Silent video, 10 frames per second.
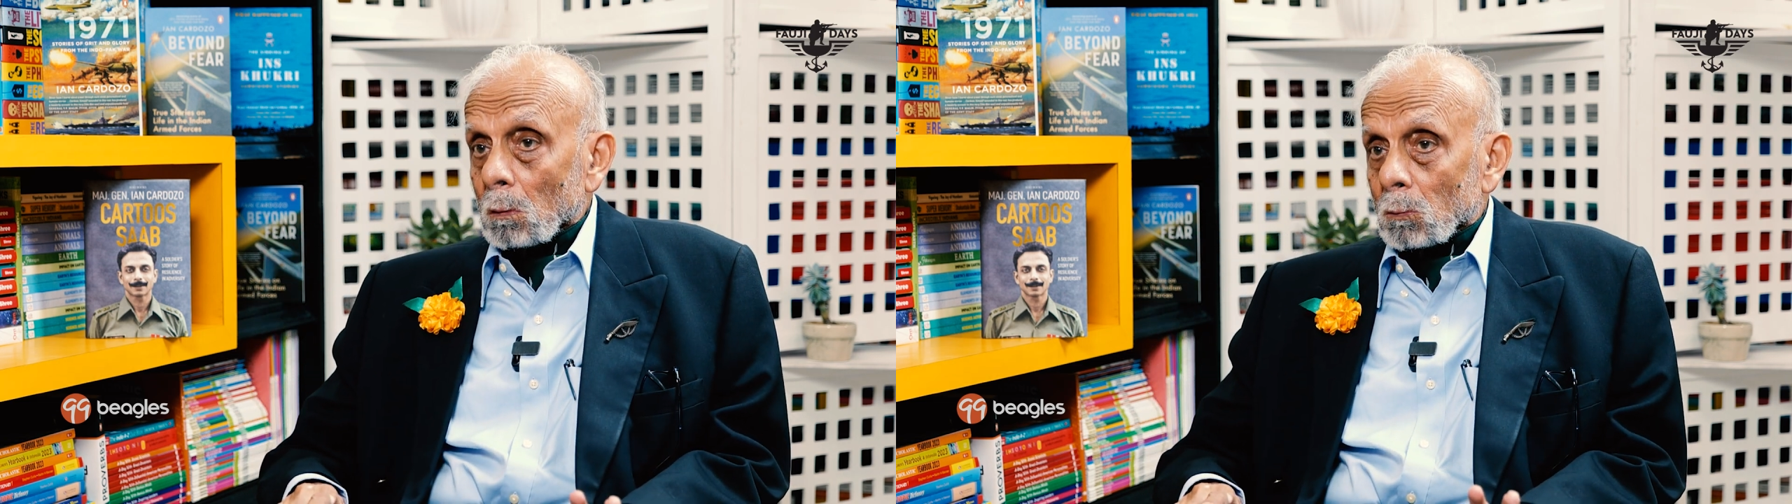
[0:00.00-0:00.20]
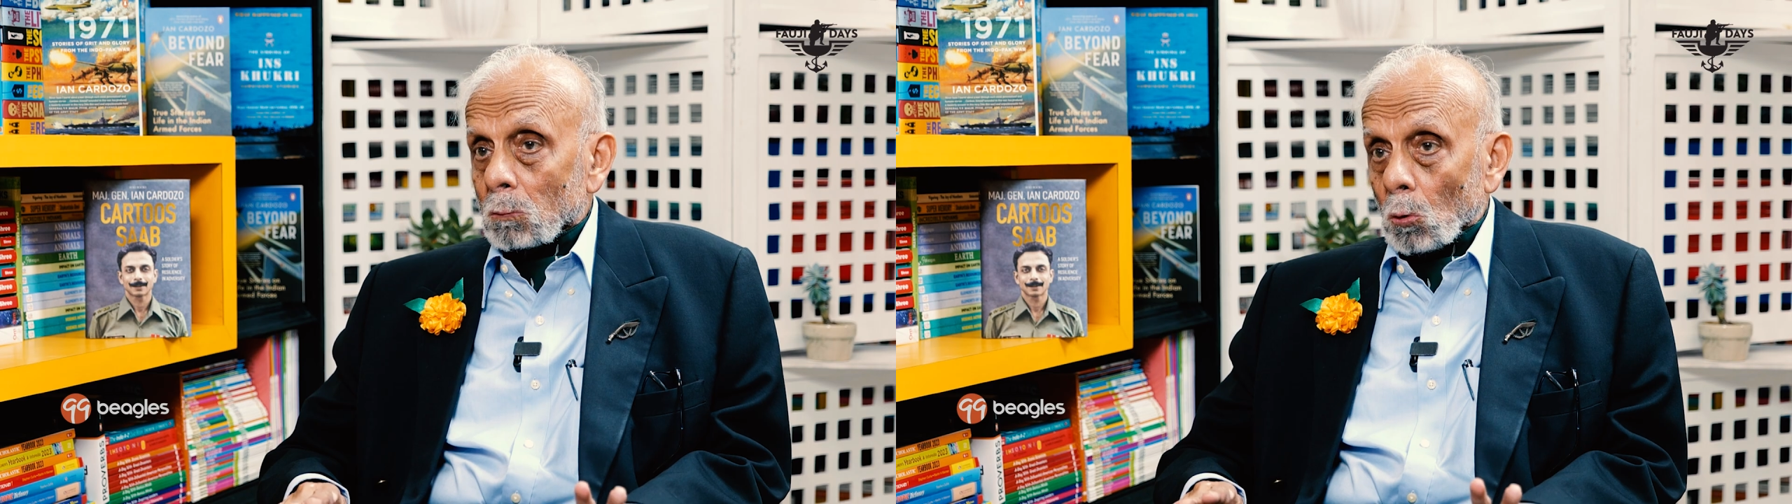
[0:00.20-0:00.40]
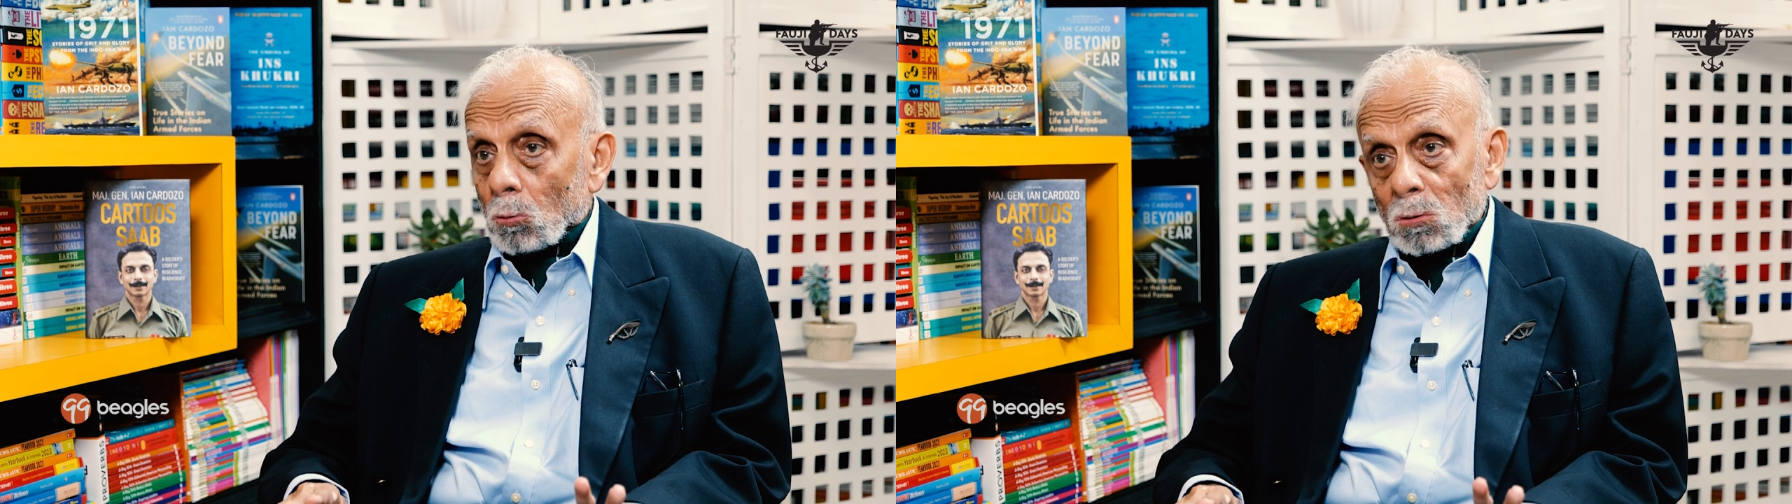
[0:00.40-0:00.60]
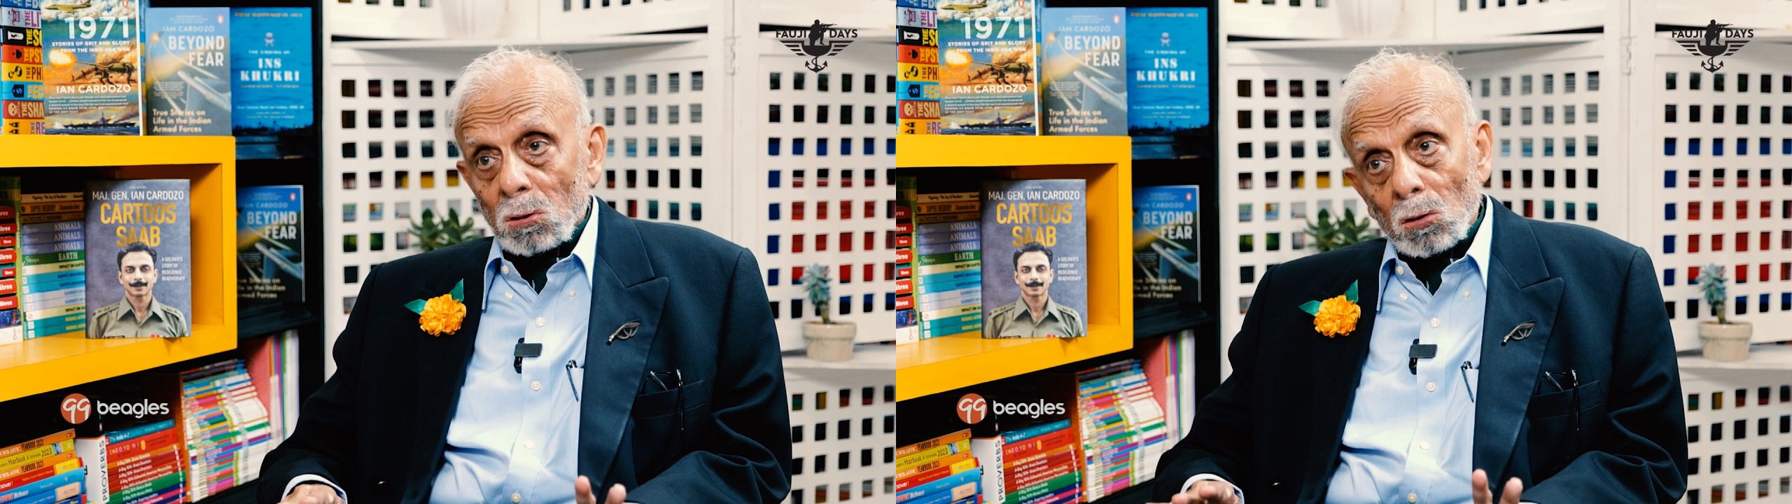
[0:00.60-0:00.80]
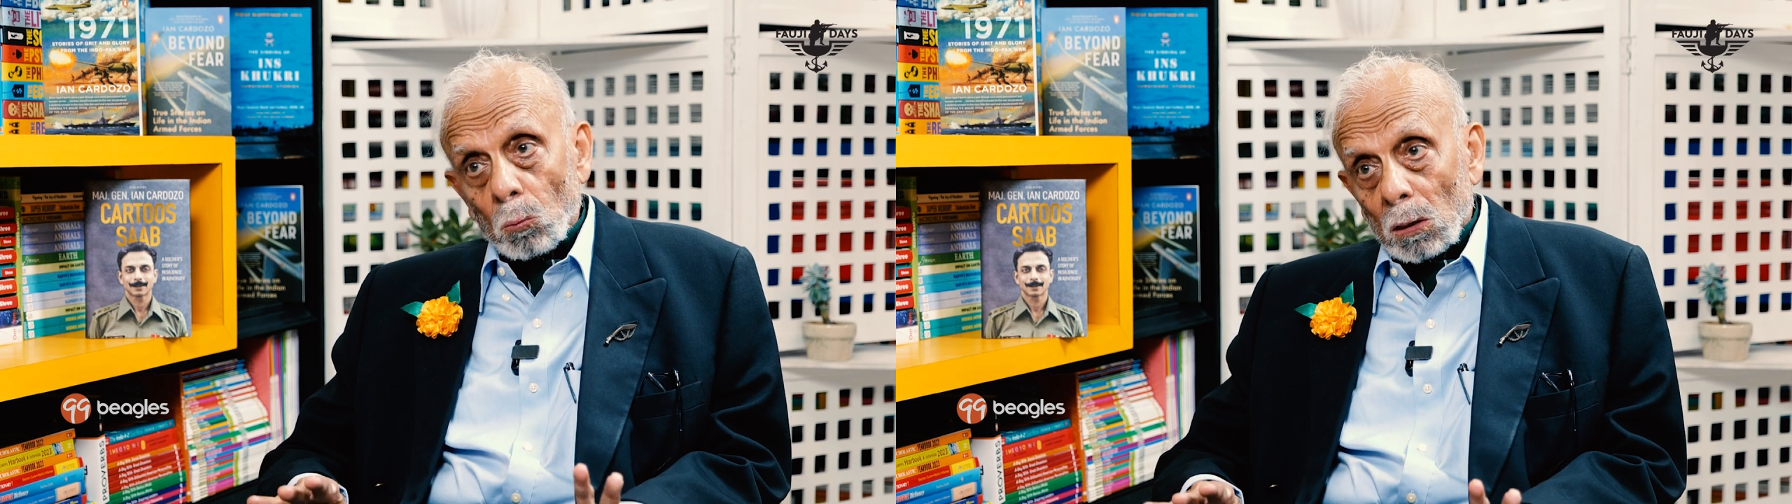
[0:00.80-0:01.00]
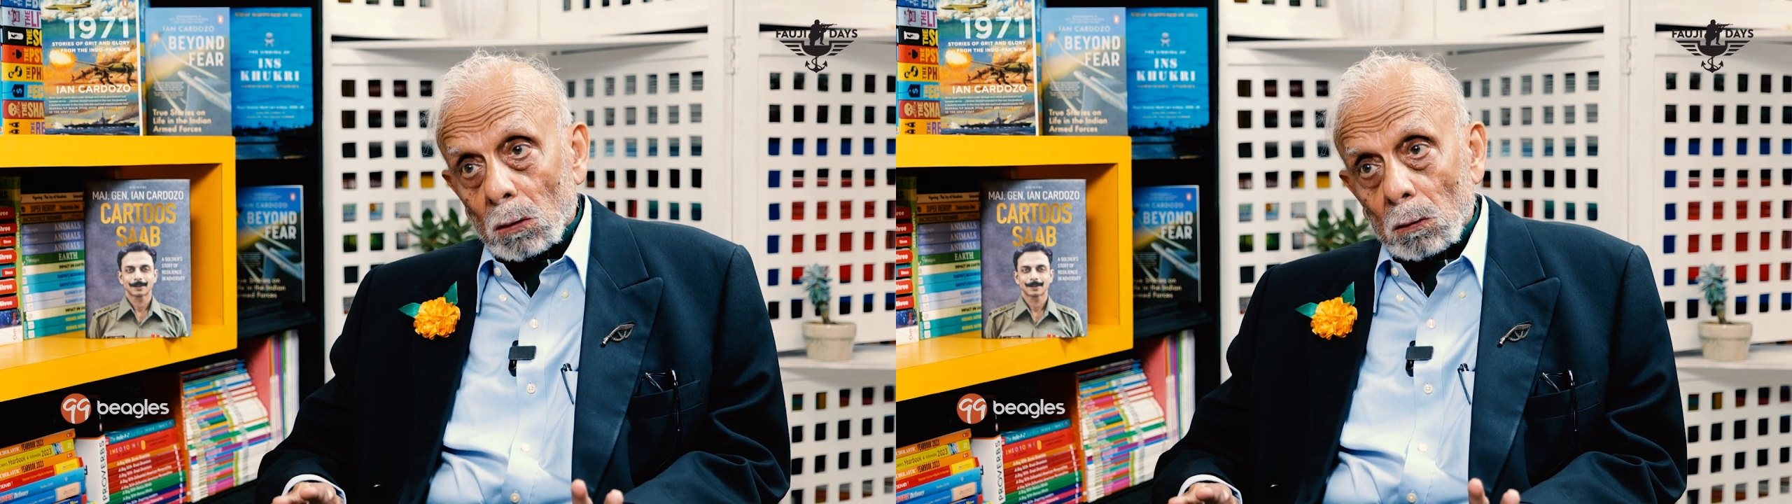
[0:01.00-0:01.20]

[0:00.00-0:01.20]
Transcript: soldiers in the world.